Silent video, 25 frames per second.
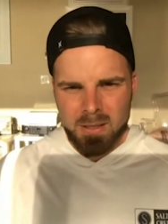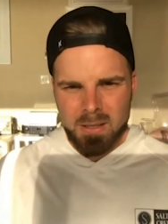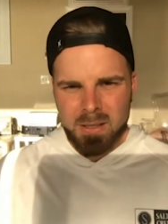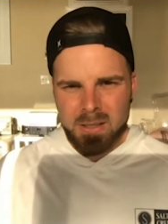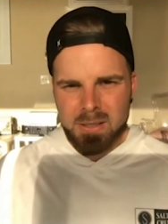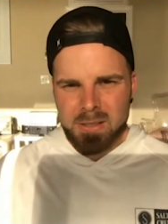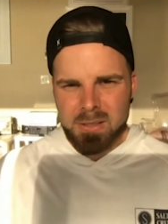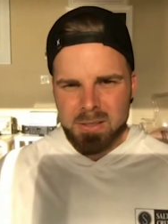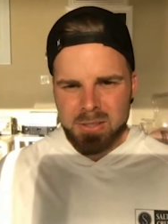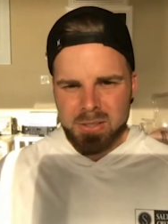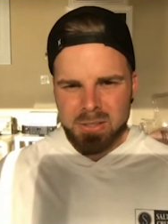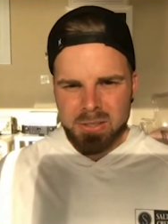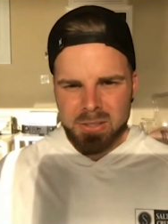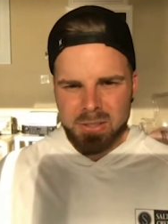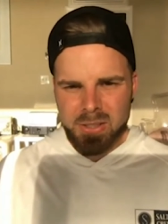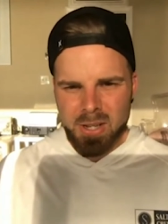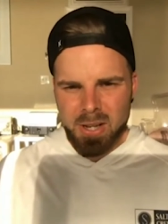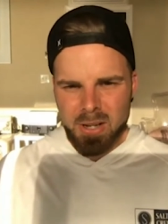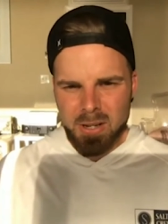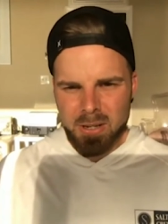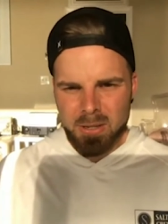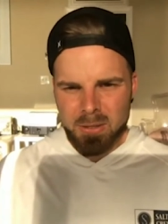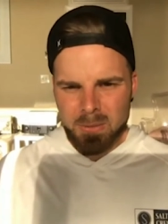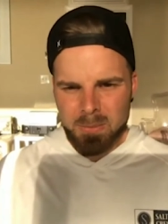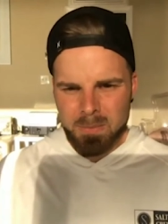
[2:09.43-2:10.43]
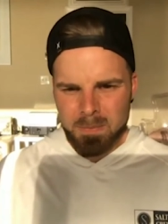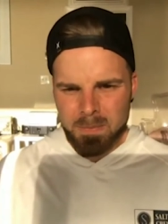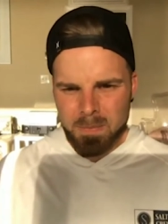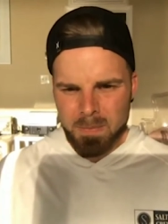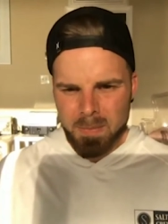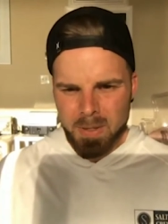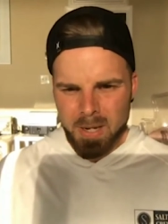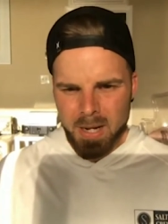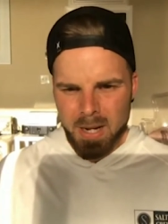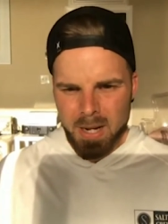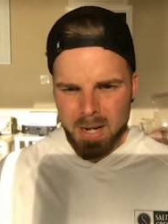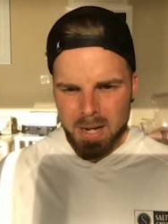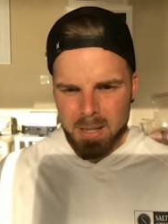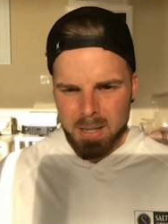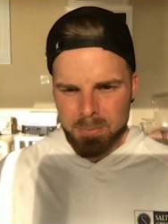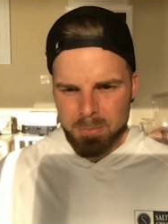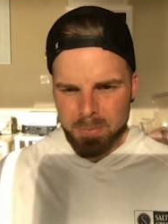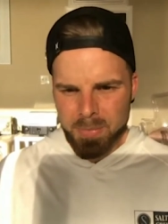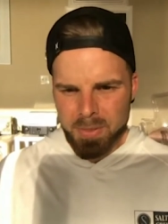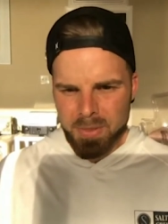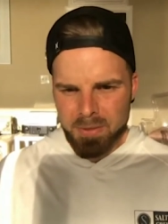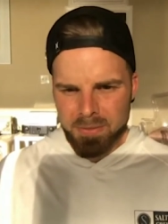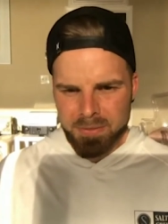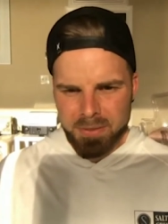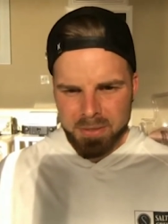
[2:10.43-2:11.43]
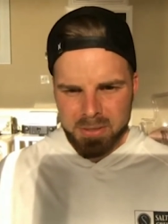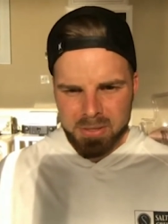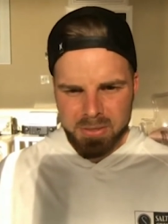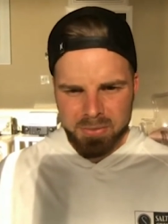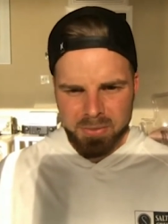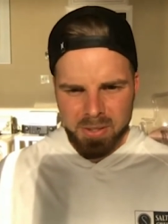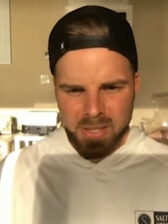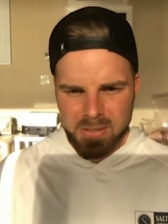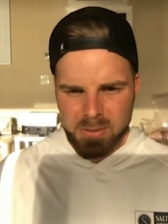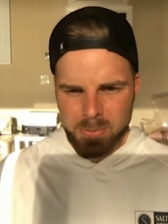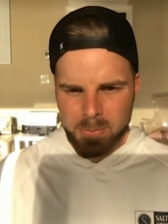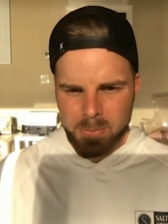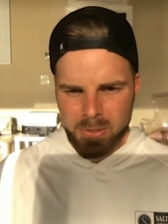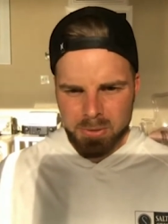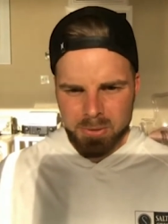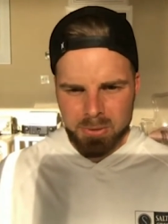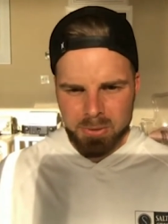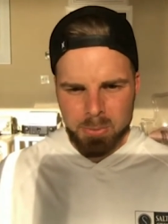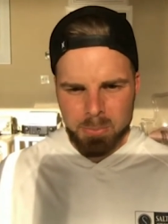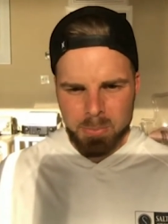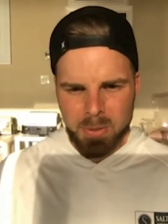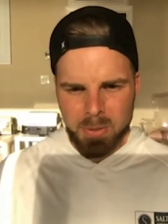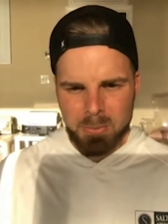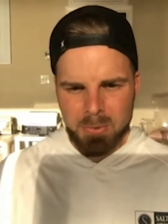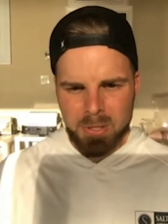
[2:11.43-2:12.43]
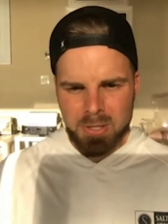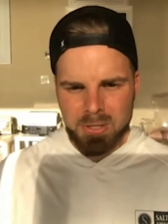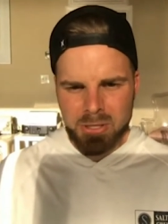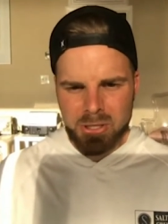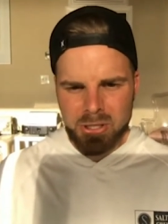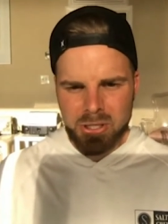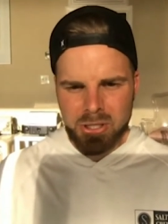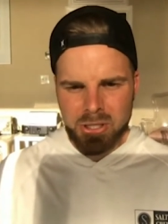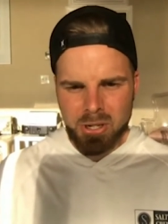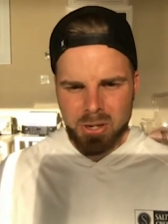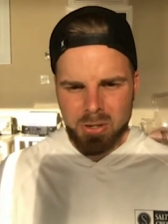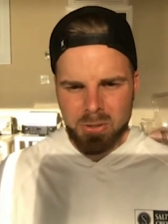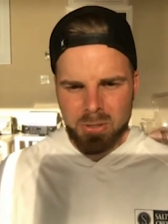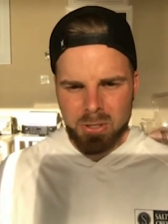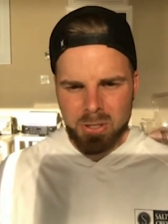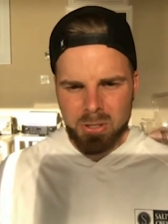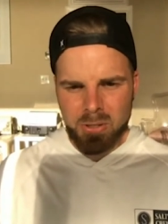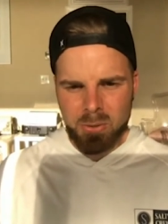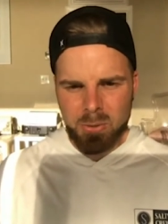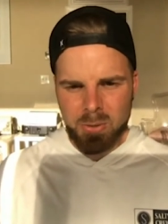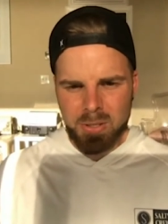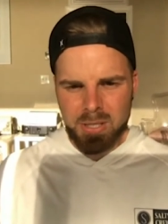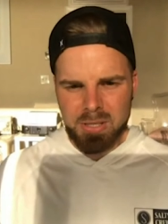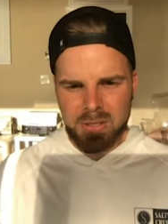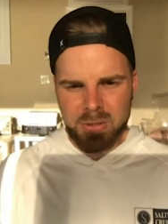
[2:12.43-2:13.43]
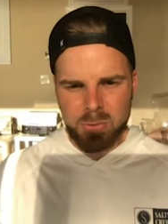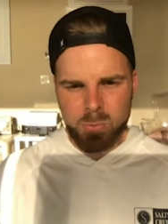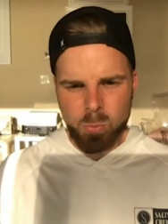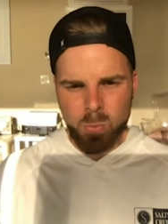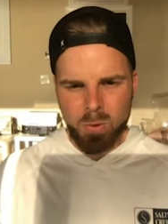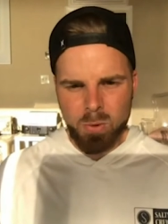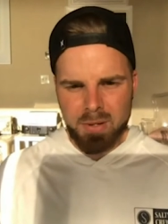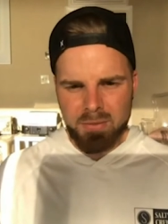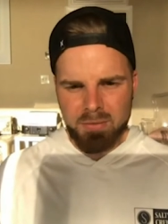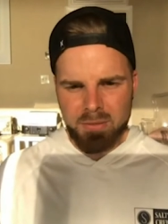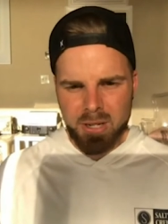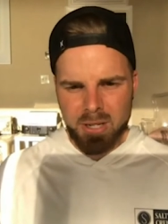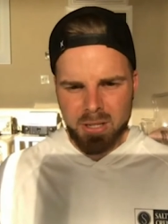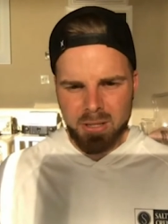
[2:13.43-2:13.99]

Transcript: So um, the first Facebook group I want to show you is one of our